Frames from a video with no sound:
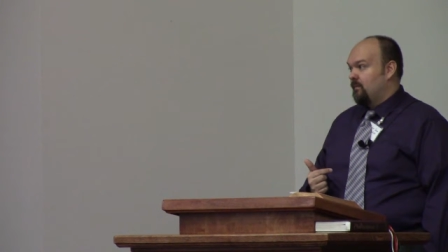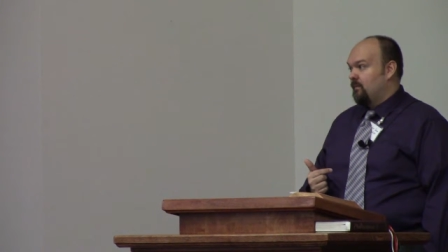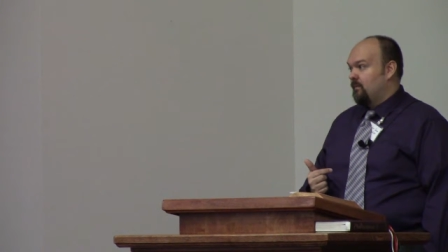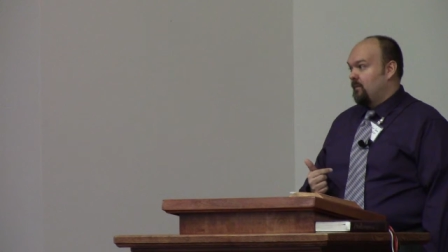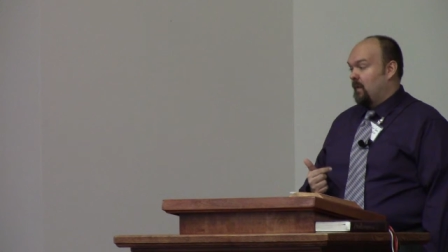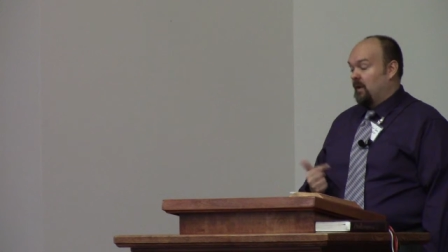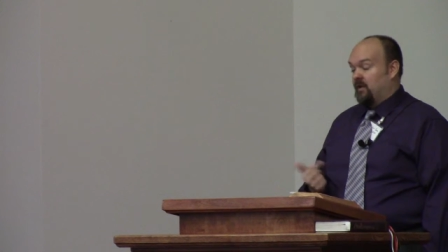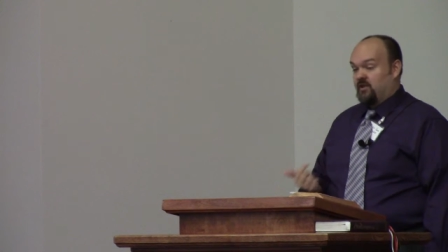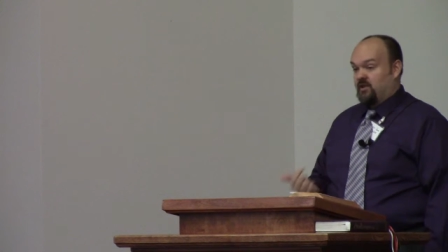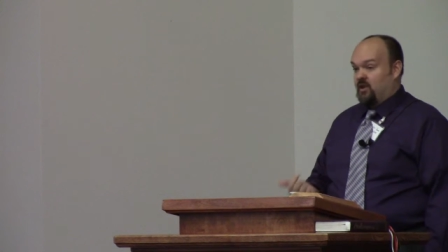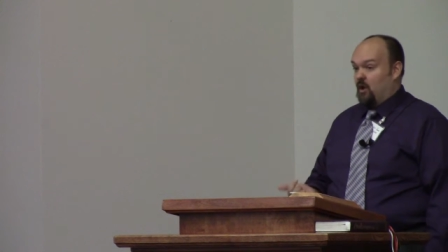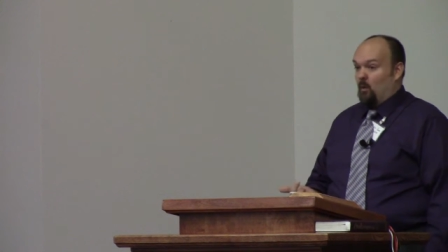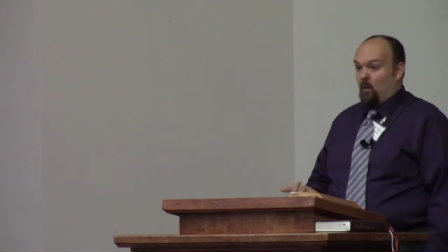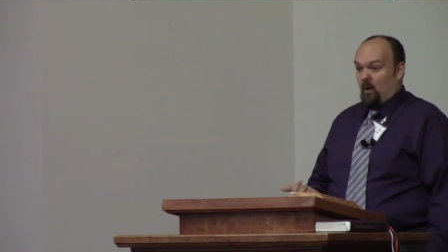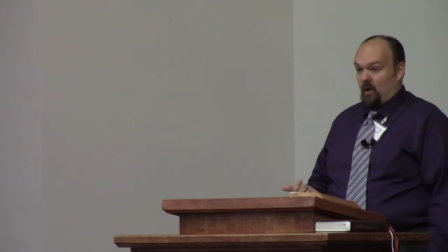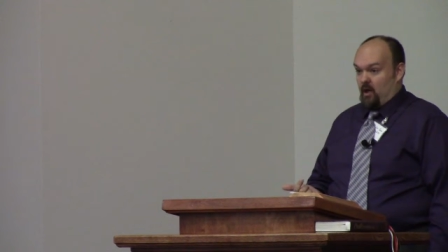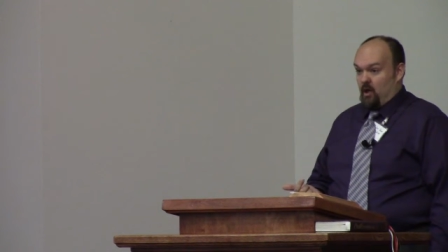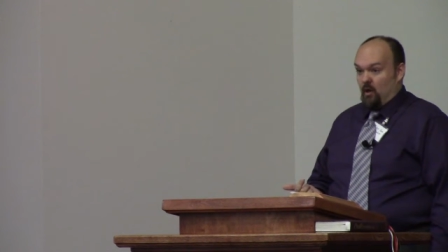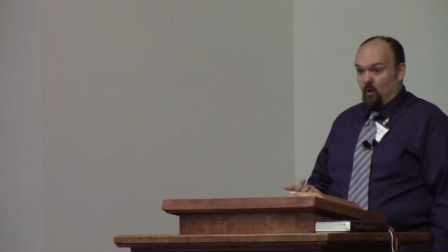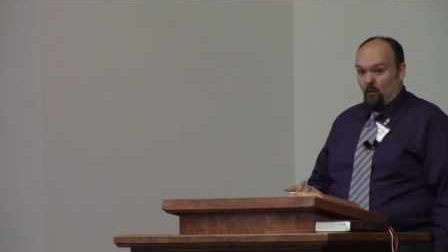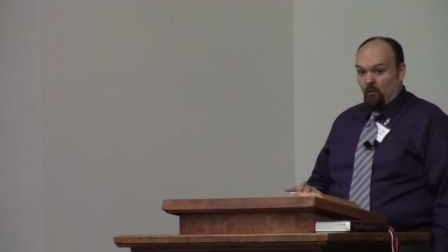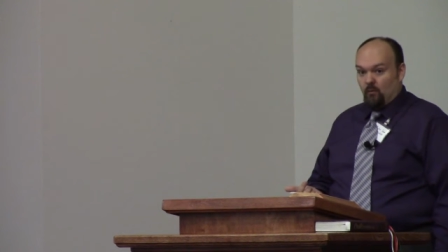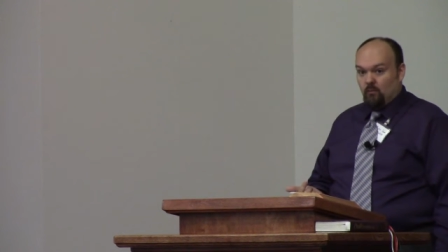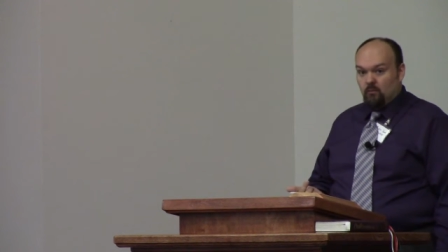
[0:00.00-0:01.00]
But so are
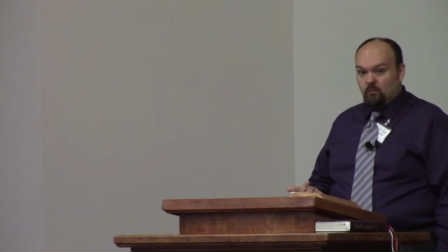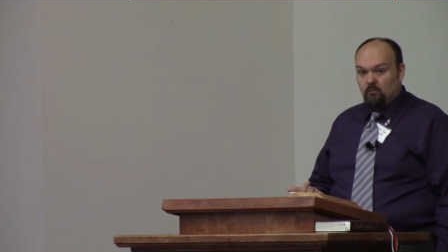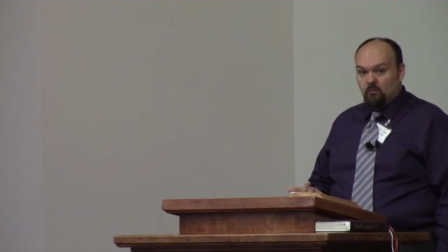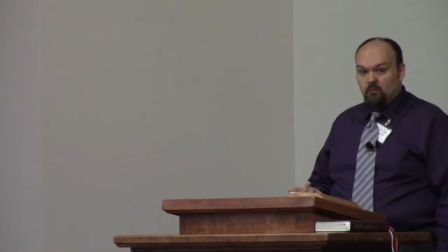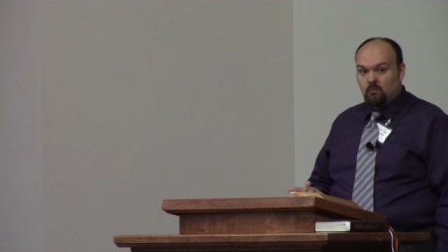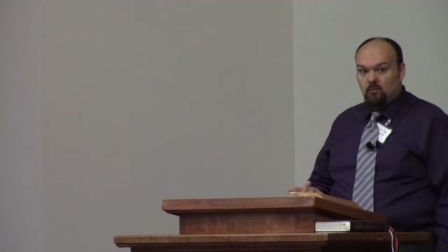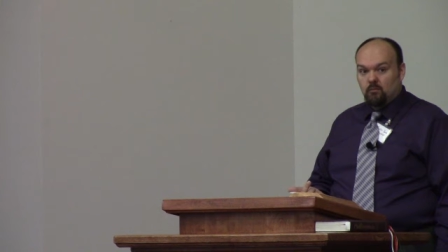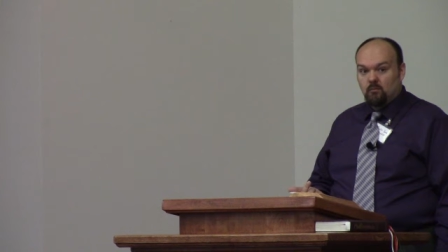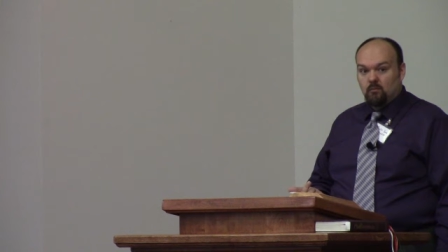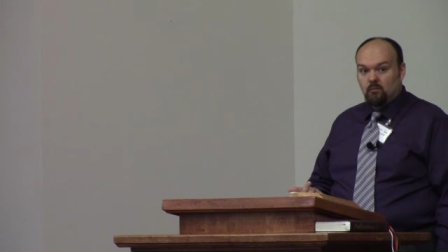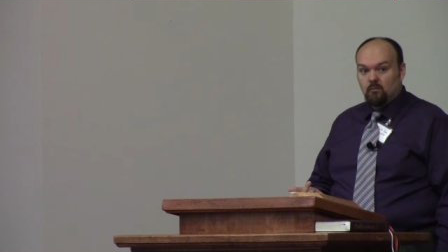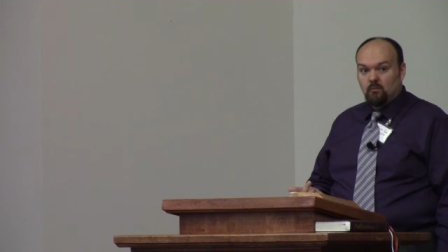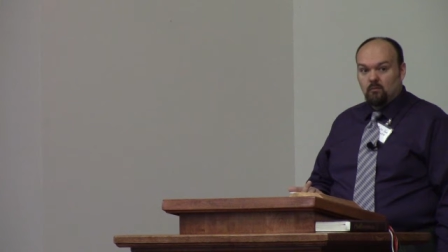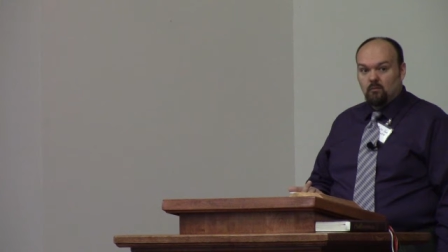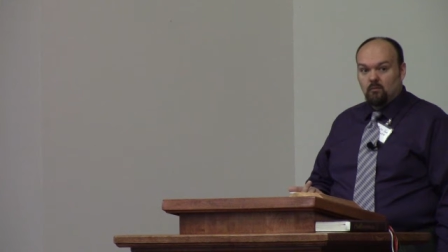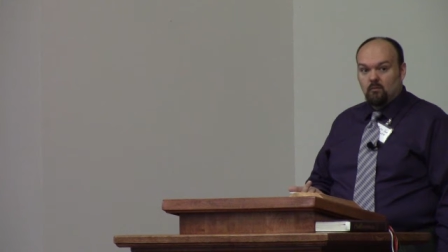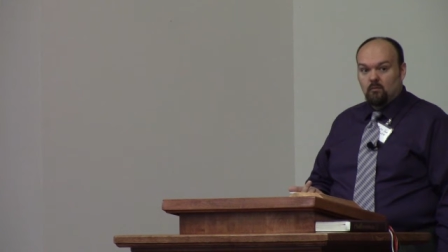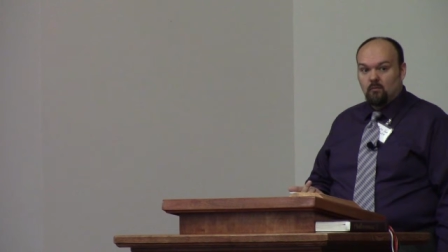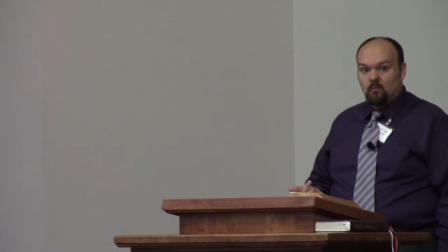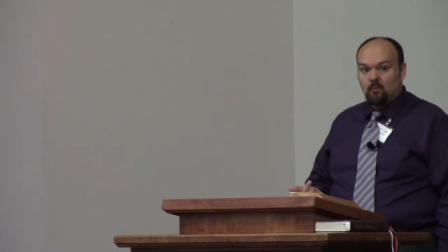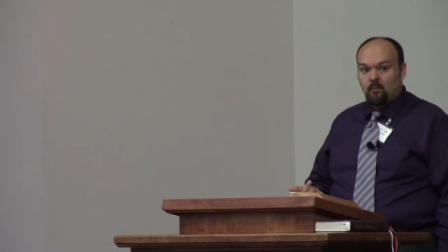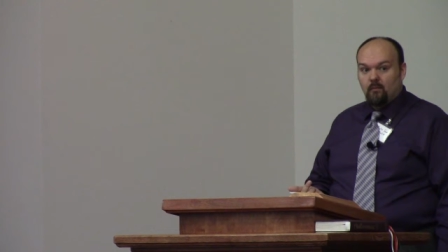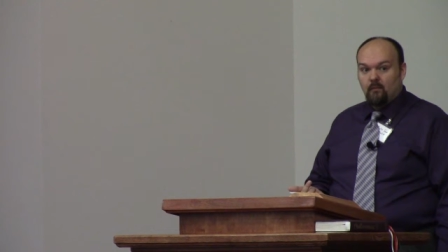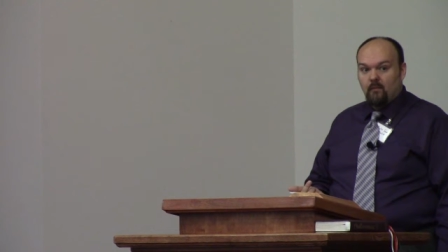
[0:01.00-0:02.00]
you.
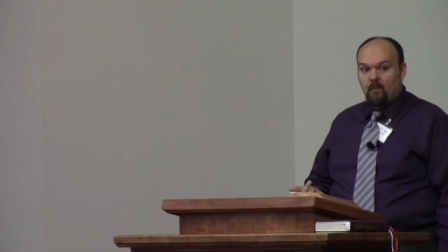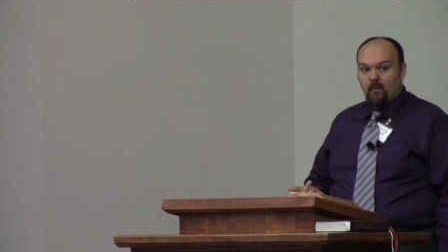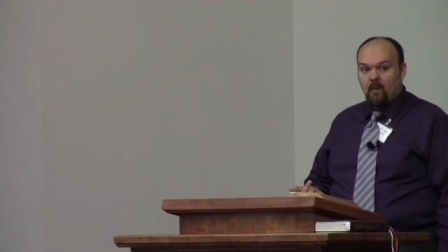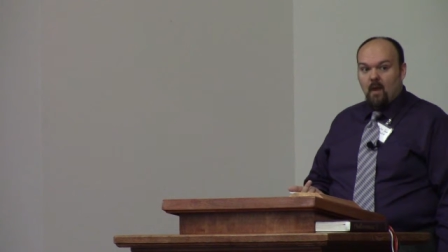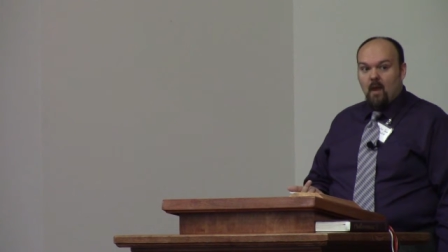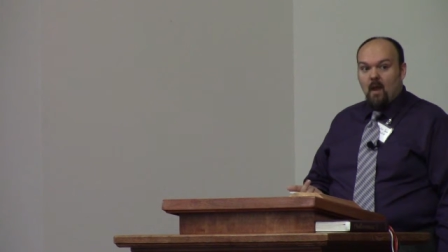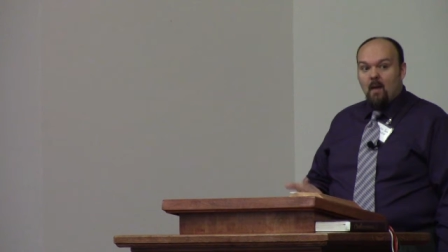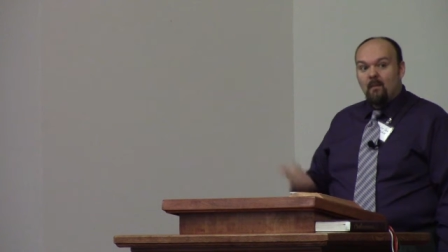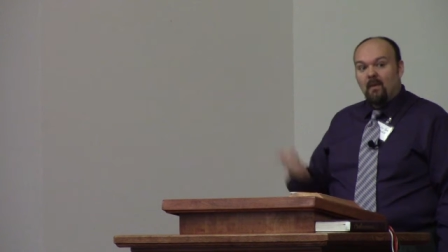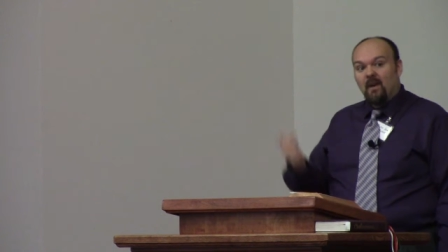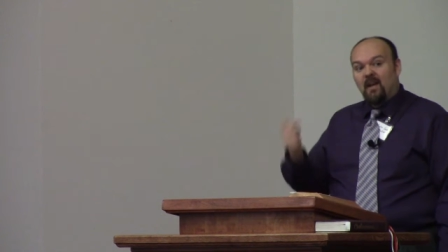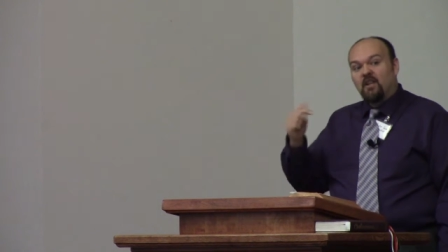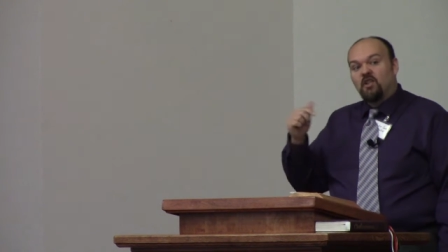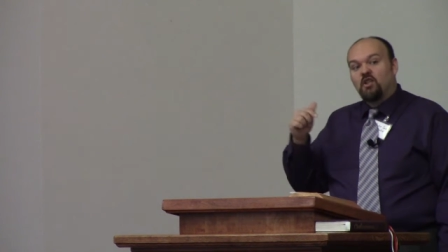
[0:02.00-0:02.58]
But